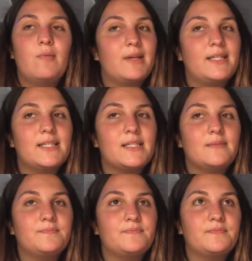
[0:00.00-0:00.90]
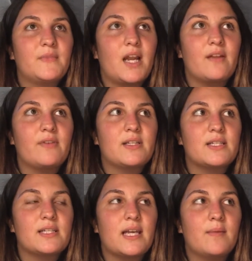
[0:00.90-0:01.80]
But I didn't. None of it's
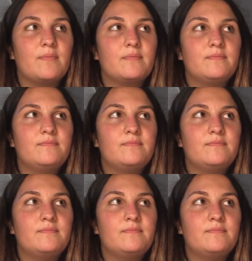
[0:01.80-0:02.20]
the same.